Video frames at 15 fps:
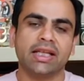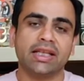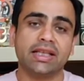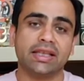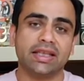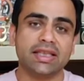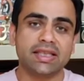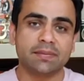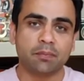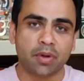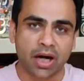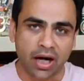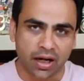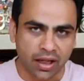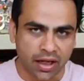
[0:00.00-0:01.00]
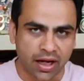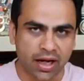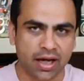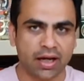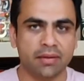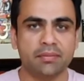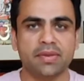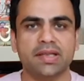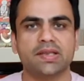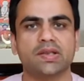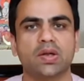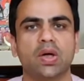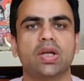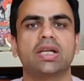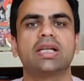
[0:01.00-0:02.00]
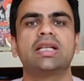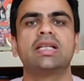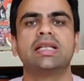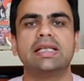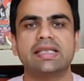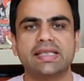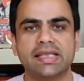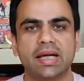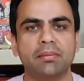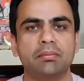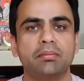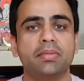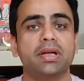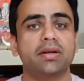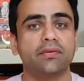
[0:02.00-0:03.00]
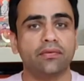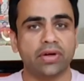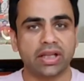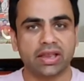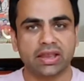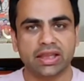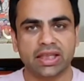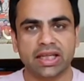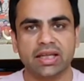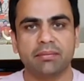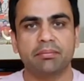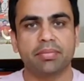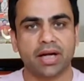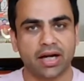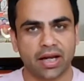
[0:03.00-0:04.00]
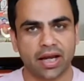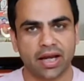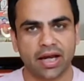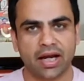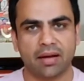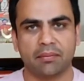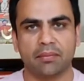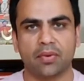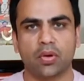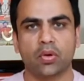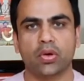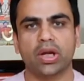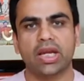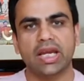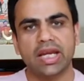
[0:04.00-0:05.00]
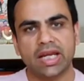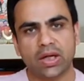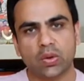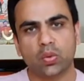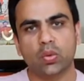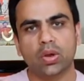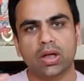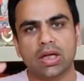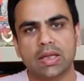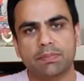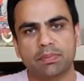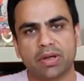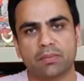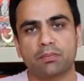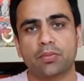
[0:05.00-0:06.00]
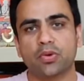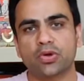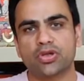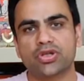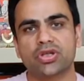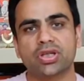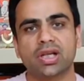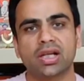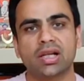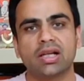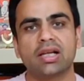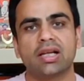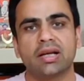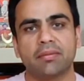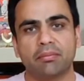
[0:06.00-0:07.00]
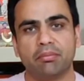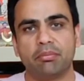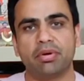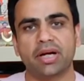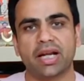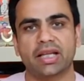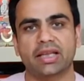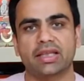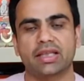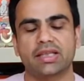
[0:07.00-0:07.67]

This pranayama is called Same Vritti Pranayama, or equal proportional breath.